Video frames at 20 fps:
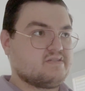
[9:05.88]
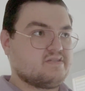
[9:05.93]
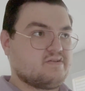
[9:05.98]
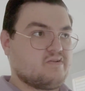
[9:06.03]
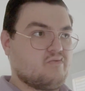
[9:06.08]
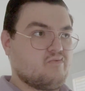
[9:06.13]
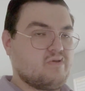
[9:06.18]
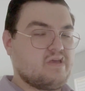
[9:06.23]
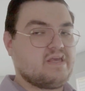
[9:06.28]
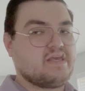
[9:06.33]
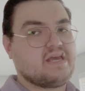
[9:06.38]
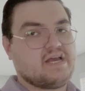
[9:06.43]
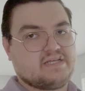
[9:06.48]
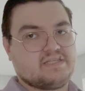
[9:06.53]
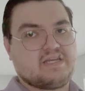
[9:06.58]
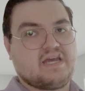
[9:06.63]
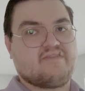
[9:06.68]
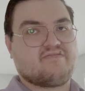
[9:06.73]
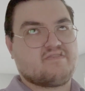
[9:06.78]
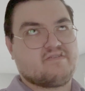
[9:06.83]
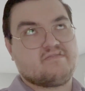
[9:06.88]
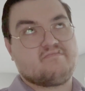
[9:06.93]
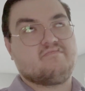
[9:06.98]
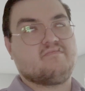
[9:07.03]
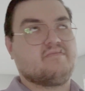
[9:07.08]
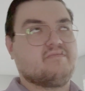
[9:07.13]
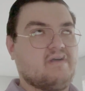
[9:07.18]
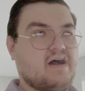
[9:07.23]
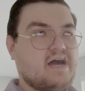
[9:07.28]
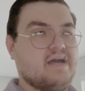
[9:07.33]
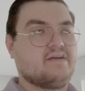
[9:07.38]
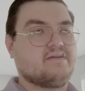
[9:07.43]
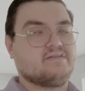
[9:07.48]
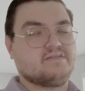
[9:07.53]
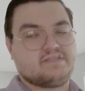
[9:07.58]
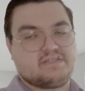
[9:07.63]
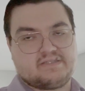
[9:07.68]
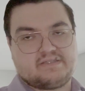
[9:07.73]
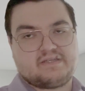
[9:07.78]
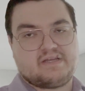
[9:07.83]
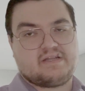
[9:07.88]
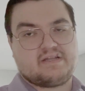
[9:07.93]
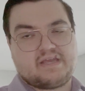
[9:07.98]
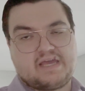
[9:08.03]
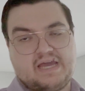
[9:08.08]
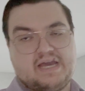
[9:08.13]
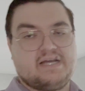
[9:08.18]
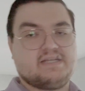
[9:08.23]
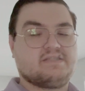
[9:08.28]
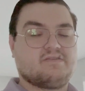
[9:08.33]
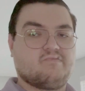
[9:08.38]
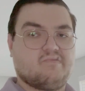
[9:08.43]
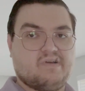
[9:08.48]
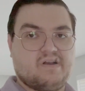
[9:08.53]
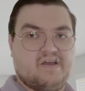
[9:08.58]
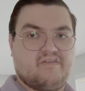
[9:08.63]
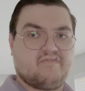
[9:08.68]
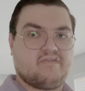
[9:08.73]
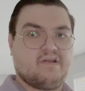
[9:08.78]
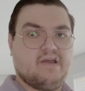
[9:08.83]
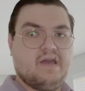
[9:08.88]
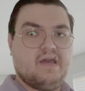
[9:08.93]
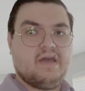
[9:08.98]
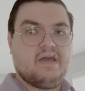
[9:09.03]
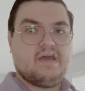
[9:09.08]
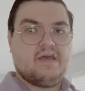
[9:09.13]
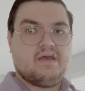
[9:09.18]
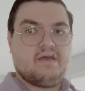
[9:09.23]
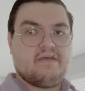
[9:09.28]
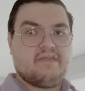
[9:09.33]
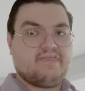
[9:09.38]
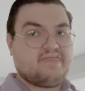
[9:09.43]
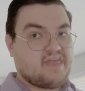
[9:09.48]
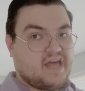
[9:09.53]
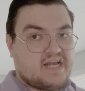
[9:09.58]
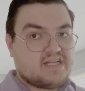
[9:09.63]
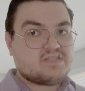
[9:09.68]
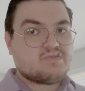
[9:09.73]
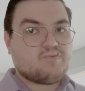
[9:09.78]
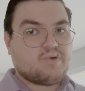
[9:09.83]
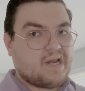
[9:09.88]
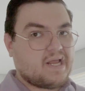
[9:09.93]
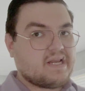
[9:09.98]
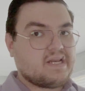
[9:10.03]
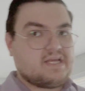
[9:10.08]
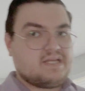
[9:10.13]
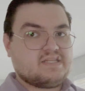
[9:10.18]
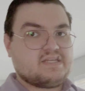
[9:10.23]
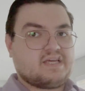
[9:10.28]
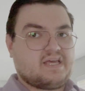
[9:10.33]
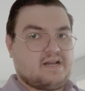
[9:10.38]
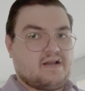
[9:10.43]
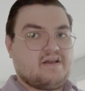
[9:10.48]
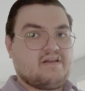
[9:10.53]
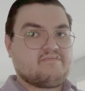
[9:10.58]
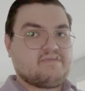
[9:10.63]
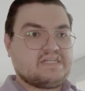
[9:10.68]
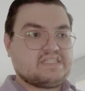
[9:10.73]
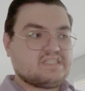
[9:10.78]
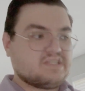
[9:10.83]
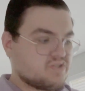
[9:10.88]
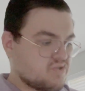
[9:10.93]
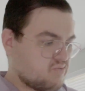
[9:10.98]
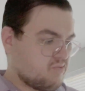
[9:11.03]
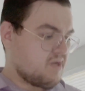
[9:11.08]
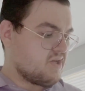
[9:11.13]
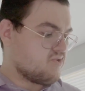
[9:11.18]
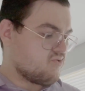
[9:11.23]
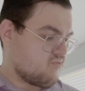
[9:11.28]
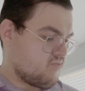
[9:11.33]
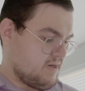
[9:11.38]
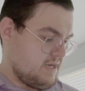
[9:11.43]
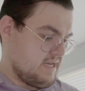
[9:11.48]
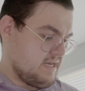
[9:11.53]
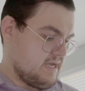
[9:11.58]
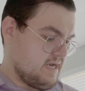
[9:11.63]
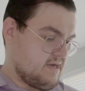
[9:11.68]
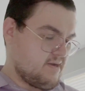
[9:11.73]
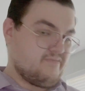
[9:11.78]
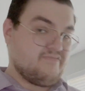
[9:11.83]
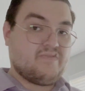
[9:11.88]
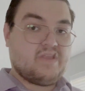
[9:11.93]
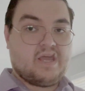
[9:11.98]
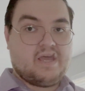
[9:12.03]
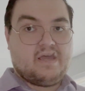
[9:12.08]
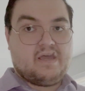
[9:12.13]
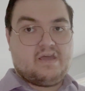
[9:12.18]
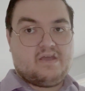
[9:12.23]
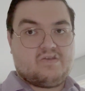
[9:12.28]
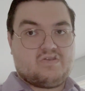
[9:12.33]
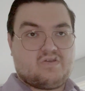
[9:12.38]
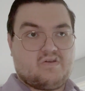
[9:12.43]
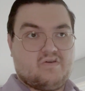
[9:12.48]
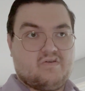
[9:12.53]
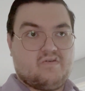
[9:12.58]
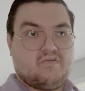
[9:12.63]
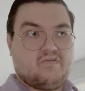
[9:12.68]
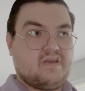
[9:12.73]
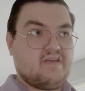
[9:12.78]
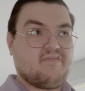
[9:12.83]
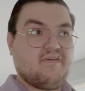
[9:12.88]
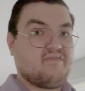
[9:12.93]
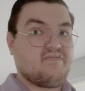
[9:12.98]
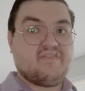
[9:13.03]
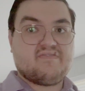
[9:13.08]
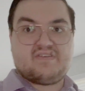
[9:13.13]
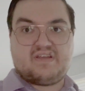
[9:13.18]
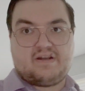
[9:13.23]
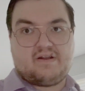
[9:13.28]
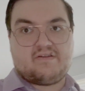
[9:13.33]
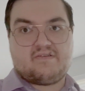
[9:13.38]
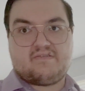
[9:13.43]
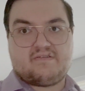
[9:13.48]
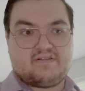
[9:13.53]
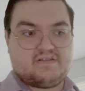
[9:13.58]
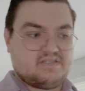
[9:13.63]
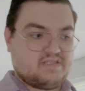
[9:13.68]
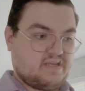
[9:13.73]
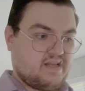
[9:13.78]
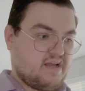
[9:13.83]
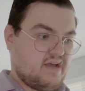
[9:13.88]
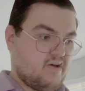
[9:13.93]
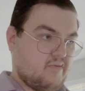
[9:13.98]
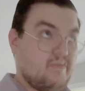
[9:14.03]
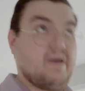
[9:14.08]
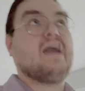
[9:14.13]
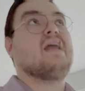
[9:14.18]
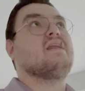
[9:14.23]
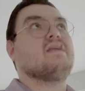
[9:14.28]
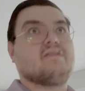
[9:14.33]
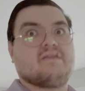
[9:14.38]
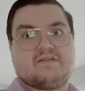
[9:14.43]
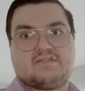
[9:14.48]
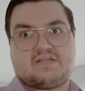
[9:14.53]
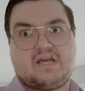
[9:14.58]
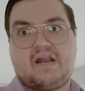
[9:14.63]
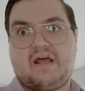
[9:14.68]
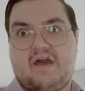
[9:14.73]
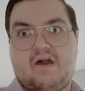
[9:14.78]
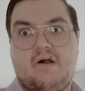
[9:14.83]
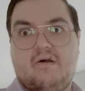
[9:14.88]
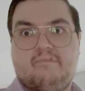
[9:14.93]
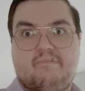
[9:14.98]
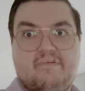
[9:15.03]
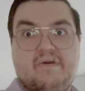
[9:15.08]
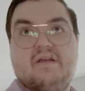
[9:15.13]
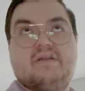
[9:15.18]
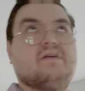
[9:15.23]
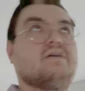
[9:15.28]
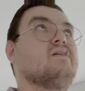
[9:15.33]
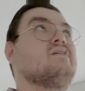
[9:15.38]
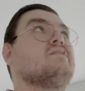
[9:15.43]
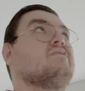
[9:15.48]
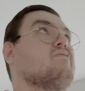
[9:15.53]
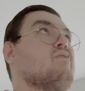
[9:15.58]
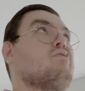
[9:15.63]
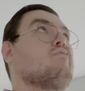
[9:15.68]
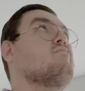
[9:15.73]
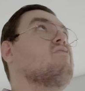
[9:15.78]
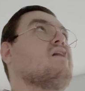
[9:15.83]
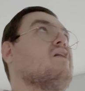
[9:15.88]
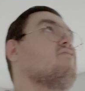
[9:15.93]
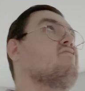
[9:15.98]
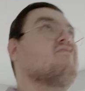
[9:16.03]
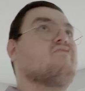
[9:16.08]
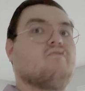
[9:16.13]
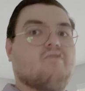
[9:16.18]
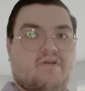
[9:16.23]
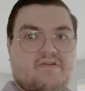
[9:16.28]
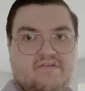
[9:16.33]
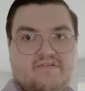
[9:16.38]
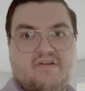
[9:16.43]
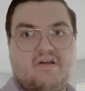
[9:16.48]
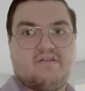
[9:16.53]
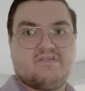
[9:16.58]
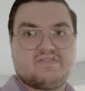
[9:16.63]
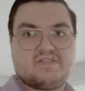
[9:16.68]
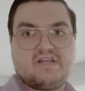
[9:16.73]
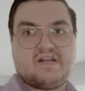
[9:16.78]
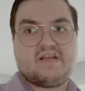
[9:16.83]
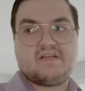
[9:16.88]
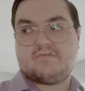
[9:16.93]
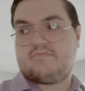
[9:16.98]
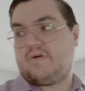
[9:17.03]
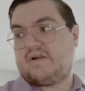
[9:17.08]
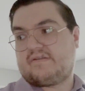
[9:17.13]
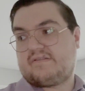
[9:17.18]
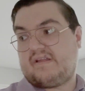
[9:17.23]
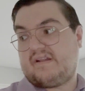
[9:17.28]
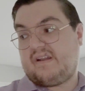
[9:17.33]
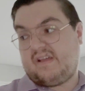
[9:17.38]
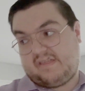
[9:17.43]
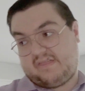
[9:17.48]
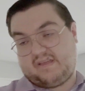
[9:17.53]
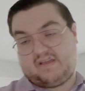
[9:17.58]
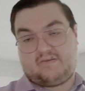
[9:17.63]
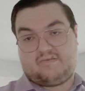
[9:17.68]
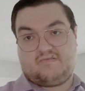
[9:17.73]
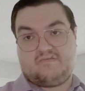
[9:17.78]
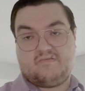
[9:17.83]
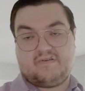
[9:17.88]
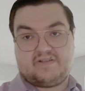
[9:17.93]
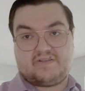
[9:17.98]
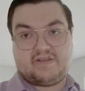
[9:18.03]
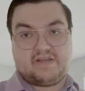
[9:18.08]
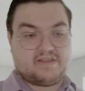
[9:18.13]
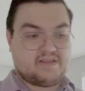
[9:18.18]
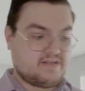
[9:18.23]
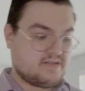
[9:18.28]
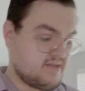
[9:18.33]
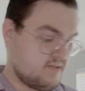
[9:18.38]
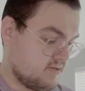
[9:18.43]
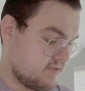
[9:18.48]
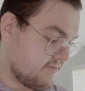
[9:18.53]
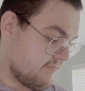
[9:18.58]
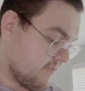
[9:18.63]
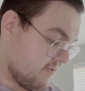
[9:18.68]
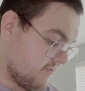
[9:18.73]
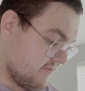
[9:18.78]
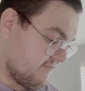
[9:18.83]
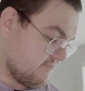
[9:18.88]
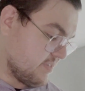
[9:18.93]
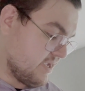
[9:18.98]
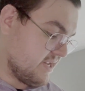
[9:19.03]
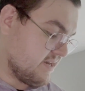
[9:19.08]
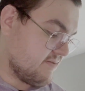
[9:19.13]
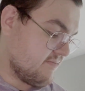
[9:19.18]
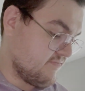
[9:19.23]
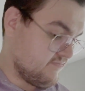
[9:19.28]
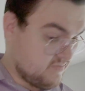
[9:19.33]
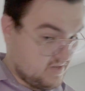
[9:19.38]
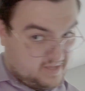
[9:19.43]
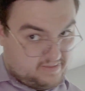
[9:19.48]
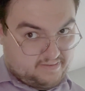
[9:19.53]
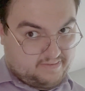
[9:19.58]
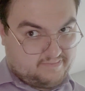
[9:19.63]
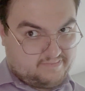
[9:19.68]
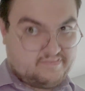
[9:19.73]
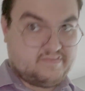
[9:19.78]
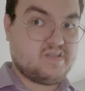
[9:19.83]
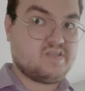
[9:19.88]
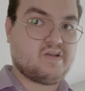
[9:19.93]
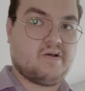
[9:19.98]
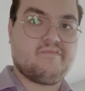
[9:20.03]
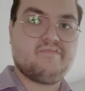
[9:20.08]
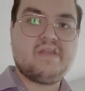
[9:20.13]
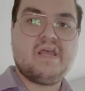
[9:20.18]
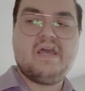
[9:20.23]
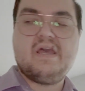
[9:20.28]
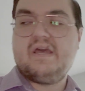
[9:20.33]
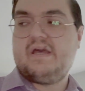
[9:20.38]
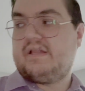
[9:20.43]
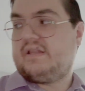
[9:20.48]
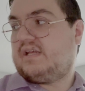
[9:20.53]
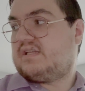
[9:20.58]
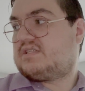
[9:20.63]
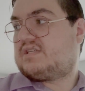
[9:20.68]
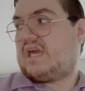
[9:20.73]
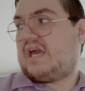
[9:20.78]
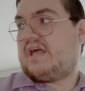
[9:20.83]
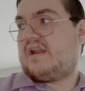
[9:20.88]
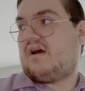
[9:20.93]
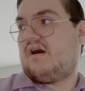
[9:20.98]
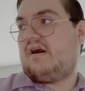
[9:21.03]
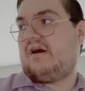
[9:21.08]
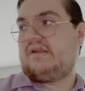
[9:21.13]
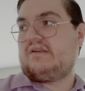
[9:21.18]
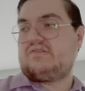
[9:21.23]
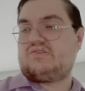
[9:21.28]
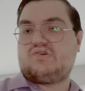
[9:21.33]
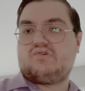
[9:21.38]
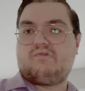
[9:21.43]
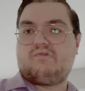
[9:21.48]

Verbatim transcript: in a week, yes, after miles and, and gas and whatever. That's what I need to get out of my situation right now. So even 1500 is going to help. Anything's going to help. Eh, $300, $400 today is better than nothing, which at the dealership I would have made nothing. So let's get on to